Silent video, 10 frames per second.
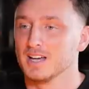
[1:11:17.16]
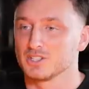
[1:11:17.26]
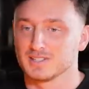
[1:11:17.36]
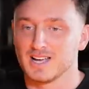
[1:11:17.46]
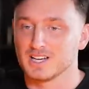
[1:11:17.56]
Uh, it's
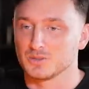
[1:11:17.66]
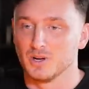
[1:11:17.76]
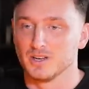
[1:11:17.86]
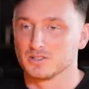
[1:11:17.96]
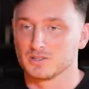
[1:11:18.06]
just Ash
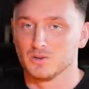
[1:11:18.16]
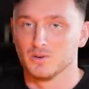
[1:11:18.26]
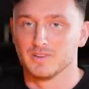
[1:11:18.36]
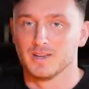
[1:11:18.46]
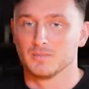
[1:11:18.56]
White
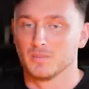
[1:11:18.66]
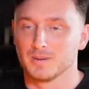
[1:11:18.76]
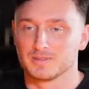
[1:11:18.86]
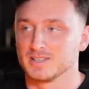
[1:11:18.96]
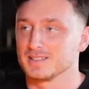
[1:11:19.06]
underscore, and then my
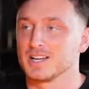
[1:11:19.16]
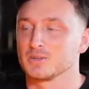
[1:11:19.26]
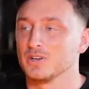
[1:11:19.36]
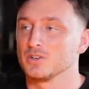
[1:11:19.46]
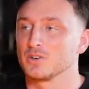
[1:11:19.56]
website's
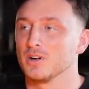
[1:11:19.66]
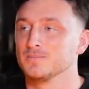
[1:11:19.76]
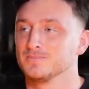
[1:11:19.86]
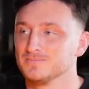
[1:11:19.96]
ashwhite.com.